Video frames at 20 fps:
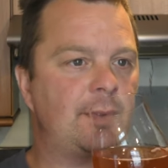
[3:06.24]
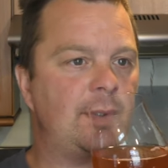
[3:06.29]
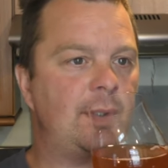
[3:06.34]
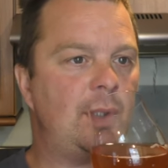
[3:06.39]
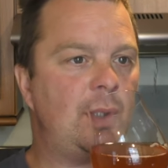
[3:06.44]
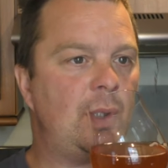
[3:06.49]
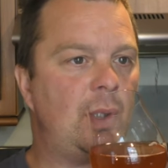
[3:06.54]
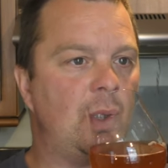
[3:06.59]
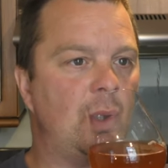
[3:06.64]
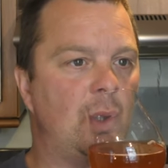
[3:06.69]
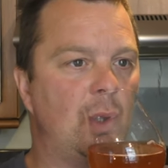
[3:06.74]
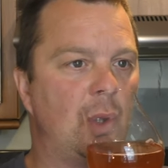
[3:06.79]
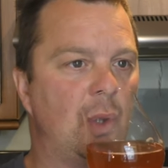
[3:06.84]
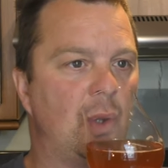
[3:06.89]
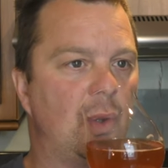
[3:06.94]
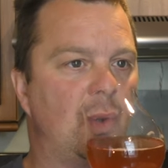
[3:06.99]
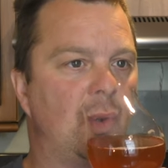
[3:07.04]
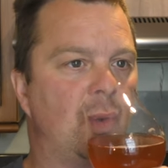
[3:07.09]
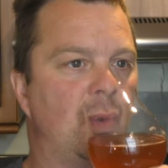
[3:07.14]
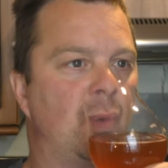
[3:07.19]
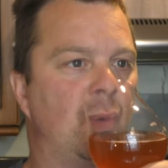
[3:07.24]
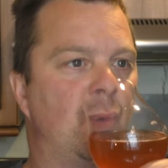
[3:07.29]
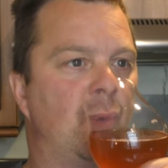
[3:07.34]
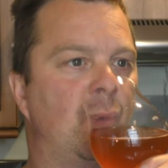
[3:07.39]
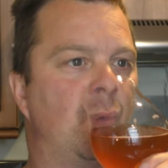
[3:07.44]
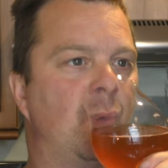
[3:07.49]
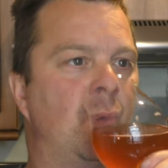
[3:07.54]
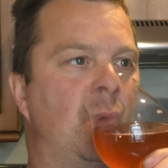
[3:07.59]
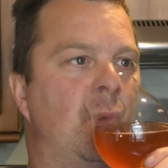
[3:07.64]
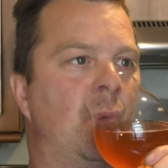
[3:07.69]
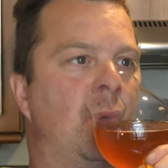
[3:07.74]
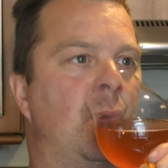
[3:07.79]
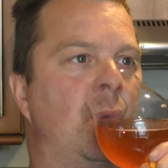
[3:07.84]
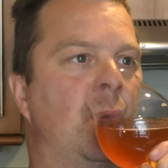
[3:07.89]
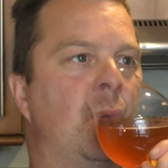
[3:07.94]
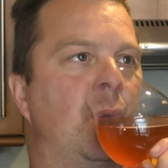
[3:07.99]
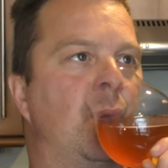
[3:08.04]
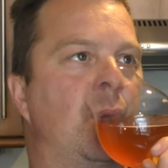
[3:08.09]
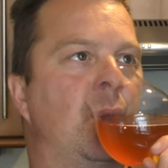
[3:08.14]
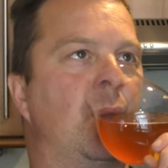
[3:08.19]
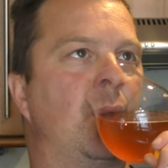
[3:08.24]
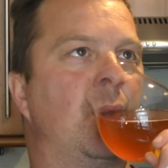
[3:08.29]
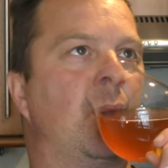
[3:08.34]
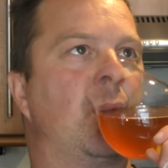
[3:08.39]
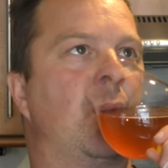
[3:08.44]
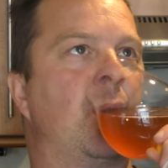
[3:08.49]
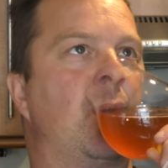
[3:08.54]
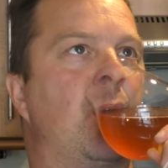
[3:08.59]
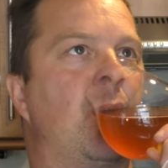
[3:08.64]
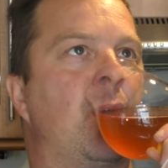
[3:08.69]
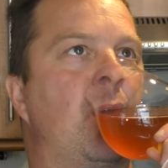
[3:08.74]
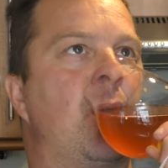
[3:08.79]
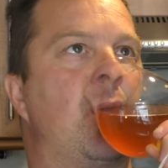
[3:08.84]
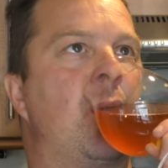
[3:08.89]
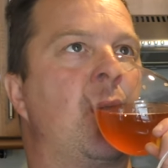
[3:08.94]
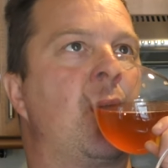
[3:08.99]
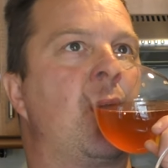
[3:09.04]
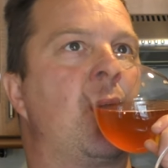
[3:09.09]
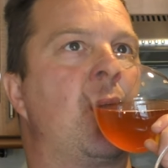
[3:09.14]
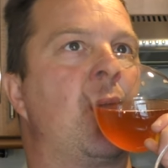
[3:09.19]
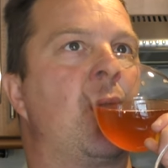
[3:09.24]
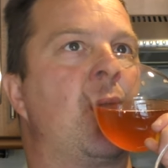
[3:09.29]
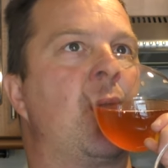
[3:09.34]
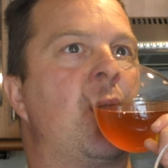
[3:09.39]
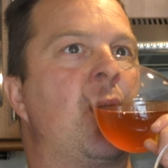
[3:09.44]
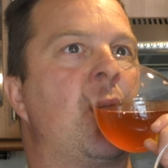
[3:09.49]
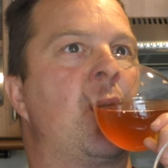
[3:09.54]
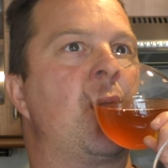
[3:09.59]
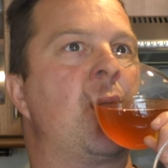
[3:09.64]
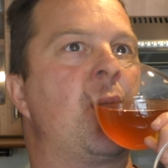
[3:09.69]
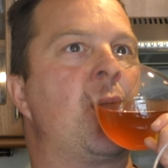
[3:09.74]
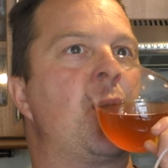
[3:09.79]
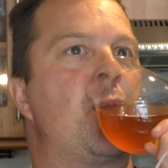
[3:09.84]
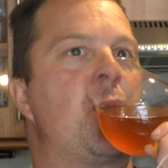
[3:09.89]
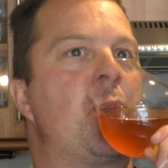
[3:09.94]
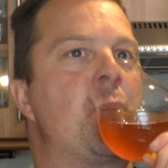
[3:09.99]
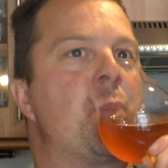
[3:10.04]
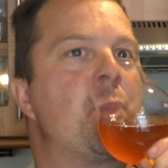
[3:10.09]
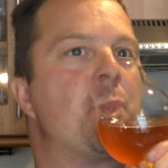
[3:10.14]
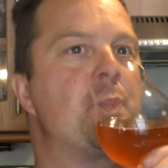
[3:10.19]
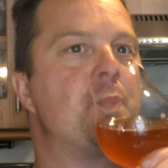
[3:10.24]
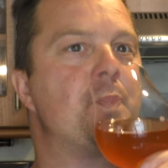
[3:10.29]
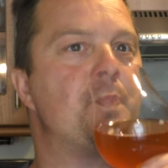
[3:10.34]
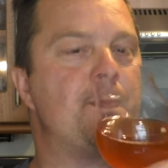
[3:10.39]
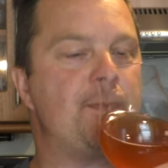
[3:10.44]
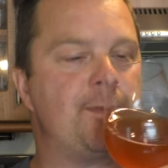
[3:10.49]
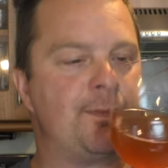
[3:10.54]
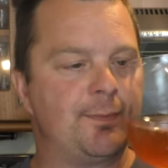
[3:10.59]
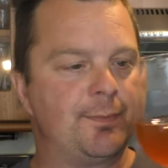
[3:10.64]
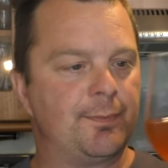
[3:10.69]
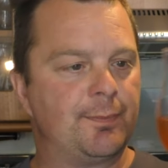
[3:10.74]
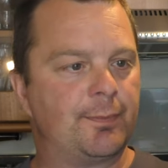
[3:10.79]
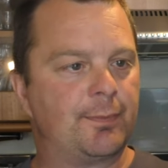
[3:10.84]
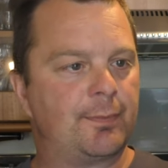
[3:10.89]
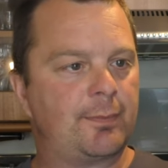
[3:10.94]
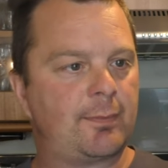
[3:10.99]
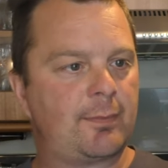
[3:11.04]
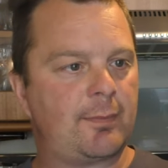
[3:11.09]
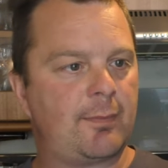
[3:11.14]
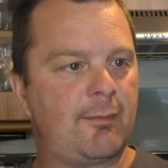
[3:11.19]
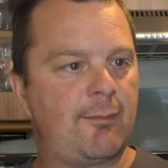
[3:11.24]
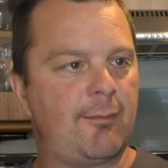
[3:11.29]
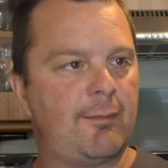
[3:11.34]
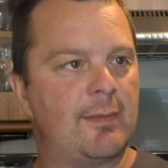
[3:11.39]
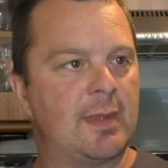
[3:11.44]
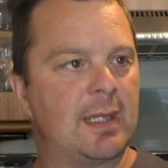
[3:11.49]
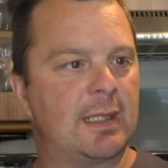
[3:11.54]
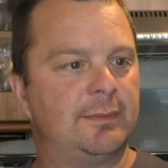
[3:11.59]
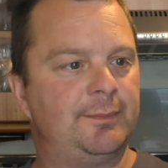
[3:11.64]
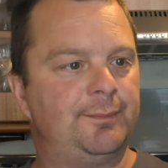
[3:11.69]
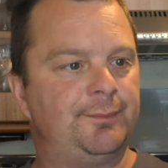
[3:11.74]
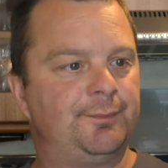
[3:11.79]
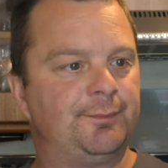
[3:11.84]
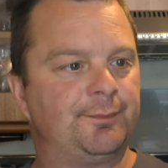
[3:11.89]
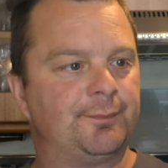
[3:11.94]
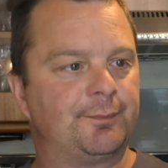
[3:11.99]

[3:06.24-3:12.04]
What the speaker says: No one is speaking in this clip.